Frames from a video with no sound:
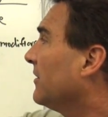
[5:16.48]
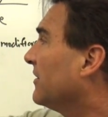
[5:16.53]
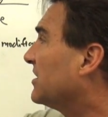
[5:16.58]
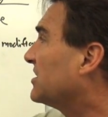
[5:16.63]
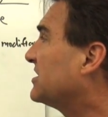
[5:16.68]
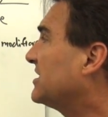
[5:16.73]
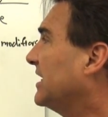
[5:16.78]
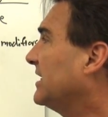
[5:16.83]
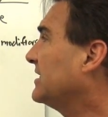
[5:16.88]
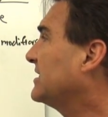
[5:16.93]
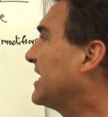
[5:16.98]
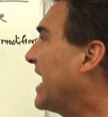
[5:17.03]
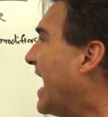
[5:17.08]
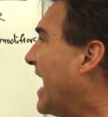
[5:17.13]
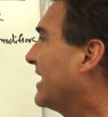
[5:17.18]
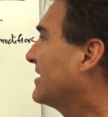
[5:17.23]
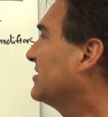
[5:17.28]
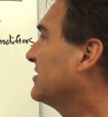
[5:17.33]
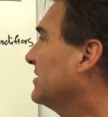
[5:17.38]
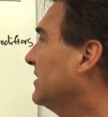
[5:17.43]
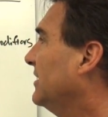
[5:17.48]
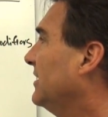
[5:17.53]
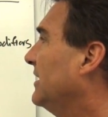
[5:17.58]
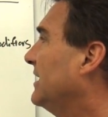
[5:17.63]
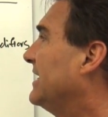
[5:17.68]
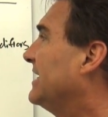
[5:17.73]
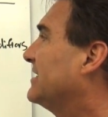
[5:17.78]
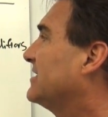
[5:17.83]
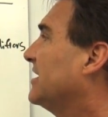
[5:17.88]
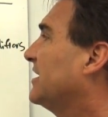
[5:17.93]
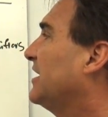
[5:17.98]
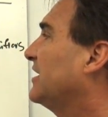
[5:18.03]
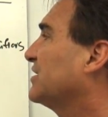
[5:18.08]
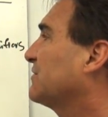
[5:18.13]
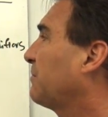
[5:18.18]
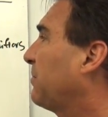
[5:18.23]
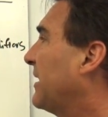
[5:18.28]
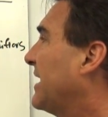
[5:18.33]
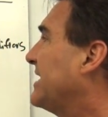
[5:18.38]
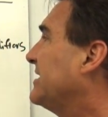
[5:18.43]
The syntax is that
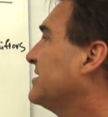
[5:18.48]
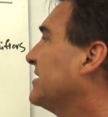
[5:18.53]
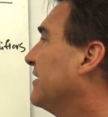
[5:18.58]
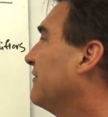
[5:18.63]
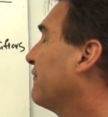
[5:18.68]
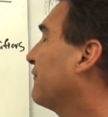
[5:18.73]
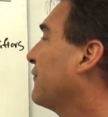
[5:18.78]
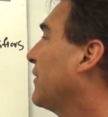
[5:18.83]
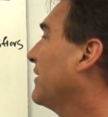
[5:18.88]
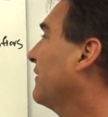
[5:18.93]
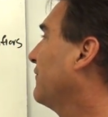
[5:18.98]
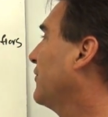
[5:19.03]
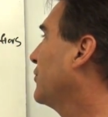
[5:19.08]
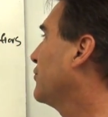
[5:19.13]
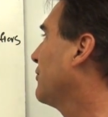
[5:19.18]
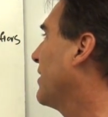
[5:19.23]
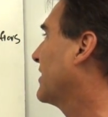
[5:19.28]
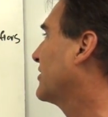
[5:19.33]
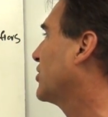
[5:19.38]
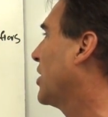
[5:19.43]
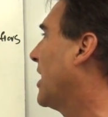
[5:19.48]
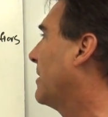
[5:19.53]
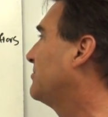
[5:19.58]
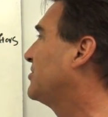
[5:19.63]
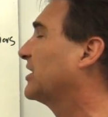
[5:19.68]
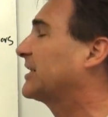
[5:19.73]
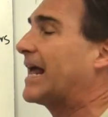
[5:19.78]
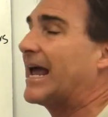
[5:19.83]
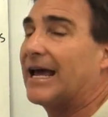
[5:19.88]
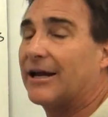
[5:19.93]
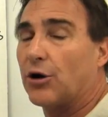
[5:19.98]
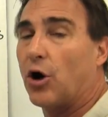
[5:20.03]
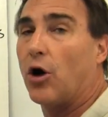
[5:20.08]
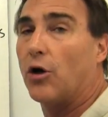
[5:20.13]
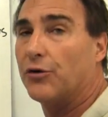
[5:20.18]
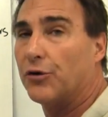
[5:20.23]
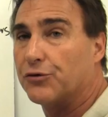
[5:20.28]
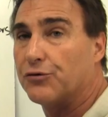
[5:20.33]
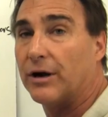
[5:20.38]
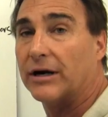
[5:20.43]
it's placed in front of the direct object and
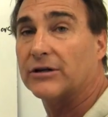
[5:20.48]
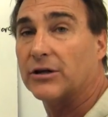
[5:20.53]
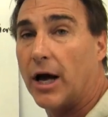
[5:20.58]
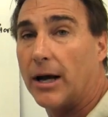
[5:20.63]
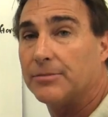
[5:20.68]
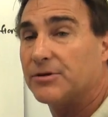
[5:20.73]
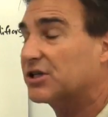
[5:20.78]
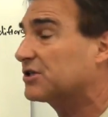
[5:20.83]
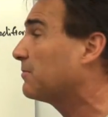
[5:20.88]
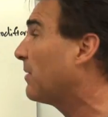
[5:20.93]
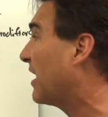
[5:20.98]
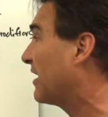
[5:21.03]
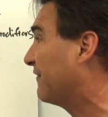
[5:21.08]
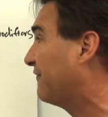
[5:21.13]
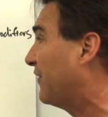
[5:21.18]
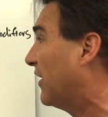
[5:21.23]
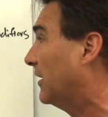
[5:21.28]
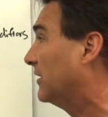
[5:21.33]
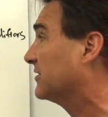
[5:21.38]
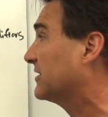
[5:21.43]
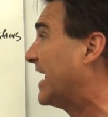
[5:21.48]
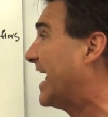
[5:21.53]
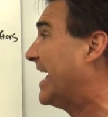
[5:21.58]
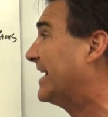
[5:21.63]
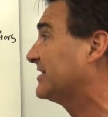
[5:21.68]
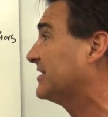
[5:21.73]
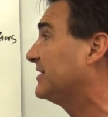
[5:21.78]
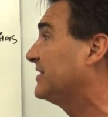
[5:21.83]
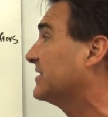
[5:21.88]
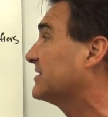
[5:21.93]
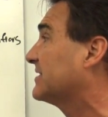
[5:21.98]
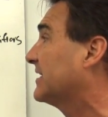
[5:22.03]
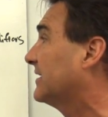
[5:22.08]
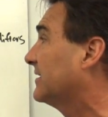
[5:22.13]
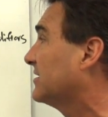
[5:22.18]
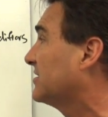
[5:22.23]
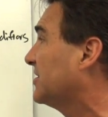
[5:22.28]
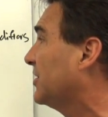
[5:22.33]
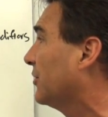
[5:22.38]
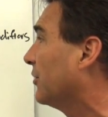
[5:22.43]
all the direct object's modifiers, as in this
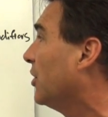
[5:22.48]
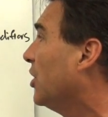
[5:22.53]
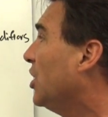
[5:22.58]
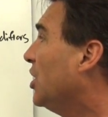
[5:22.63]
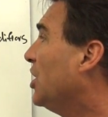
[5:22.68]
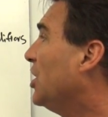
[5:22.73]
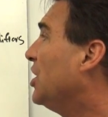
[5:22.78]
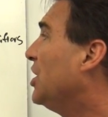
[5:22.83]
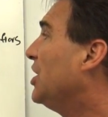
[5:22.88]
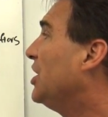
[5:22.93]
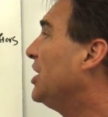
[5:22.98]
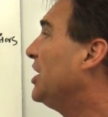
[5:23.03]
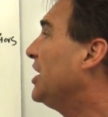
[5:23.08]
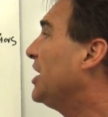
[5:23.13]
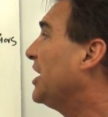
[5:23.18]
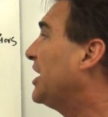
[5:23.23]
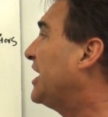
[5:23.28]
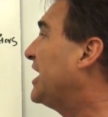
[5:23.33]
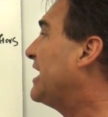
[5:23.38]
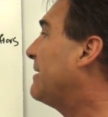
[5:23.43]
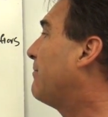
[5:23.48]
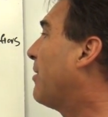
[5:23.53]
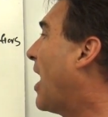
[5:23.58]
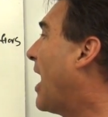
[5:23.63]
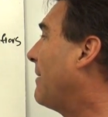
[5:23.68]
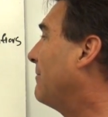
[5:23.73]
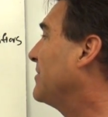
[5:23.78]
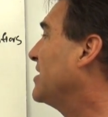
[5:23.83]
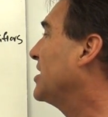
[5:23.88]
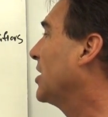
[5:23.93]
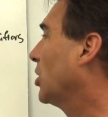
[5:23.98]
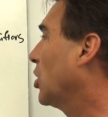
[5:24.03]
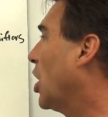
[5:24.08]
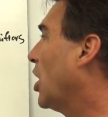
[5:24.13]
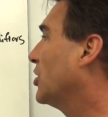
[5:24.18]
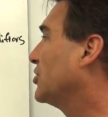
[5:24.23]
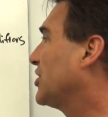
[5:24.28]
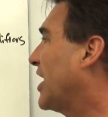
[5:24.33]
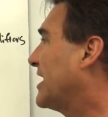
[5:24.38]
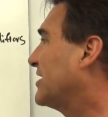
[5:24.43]
sentence here. He bought me a
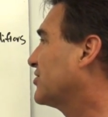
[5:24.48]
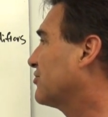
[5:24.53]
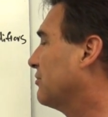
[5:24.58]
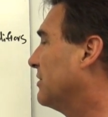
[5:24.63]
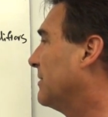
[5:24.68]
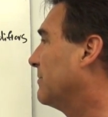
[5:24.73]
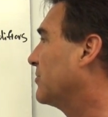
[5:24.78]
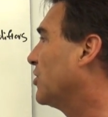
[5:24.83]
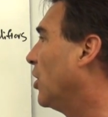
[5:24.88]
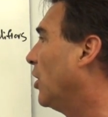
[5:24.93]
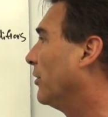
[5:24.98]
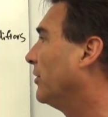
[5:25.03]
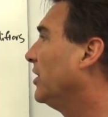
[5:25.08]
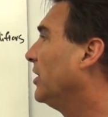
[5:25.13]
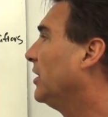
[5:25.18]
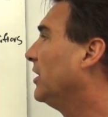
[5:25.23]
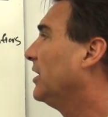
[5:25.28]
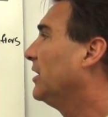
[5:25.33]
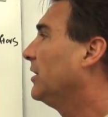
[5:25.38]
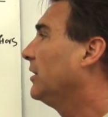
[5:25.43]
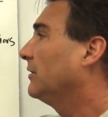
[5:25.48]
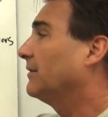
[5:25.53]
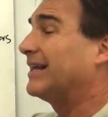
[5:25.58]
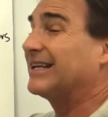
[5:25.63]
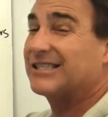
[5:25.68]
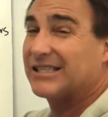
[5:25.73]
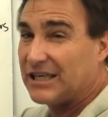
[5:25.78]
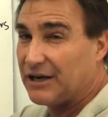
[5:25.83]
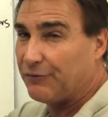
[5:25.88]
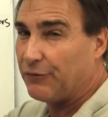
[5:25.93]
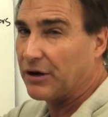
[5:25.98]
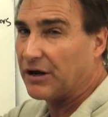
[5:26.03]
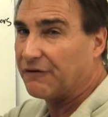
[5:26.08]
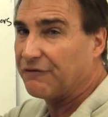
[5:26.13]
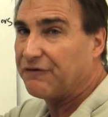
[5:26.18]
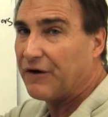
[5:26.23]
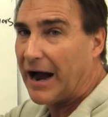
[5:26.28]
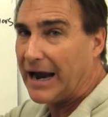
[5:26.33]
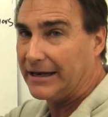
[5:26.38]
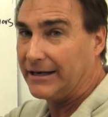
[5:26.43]
large ice cream cone. Let's see if we
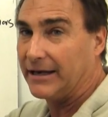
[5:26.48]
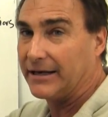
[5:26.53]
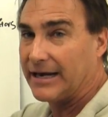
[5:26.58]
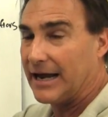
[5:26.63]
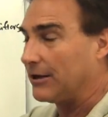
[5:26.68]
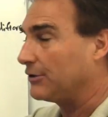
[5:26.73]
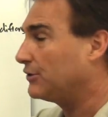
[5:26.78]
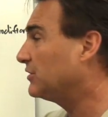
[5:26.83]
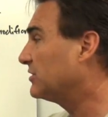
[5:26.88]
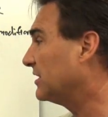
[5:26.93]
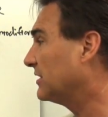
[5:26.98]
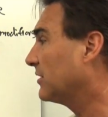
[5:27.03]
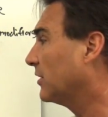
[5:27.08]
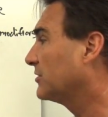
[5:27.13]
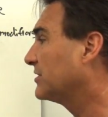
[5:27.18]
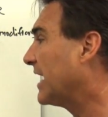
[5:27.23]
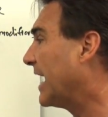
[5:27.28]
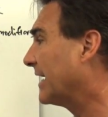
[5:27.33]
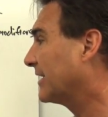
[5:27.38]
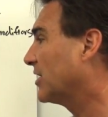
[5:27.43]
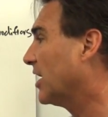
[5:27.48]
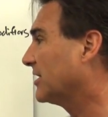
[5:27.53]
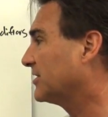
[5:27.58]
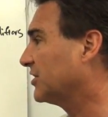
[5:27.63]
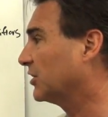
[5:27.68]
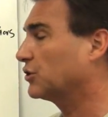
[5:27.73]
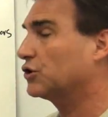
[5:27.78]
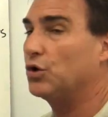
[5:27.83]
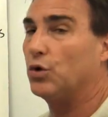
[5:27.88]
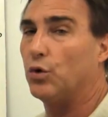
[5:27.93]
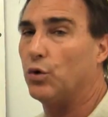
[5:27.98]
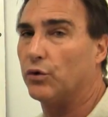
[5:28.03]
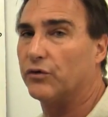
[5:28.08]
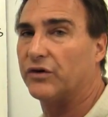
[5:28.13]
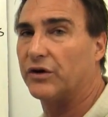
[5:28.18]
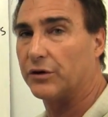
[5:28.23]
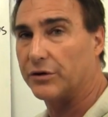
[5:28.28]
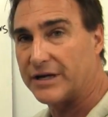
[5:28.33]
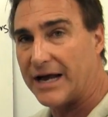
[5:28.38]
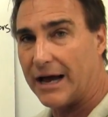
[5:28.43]
can find it now using our diagnostic
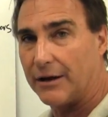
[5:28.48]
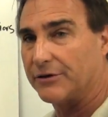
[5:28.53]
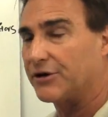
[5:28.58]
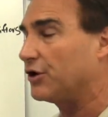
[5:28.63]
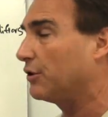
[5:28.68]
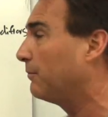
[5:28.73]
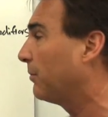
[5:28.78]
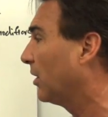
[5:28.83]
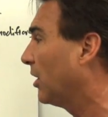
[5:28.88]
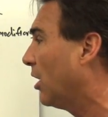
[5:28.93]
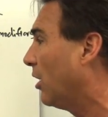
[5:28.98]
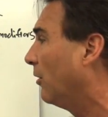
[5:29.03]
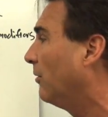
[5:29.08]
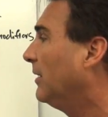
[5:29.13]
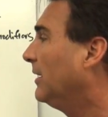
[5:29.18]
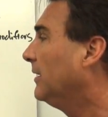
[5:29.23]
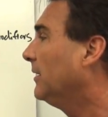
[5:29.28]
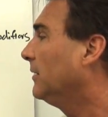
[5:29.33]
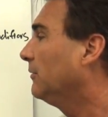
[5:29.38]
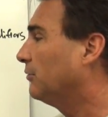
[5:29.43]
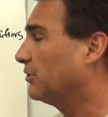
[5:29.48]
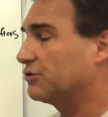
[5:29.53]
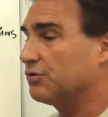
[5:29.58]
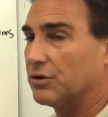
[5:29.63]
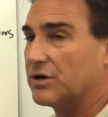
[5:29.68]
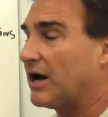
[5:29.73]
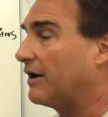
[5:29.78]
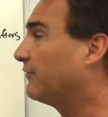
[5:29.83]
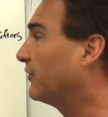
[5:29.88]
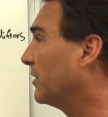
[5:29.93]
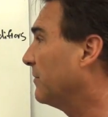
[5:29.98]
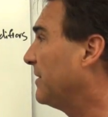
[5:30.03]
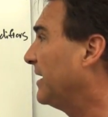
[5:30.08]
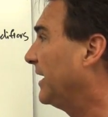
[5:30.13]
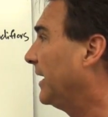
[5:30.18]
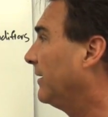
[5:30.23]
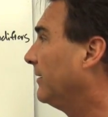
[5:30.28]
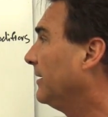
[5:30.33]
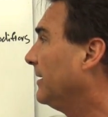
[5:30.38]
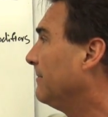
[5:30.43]
tools that are down here below, which we'll cover in a
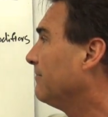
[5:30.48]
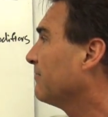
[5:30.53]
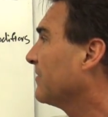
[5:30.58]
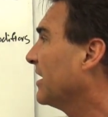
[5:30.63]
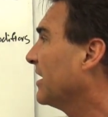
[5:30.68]
minute.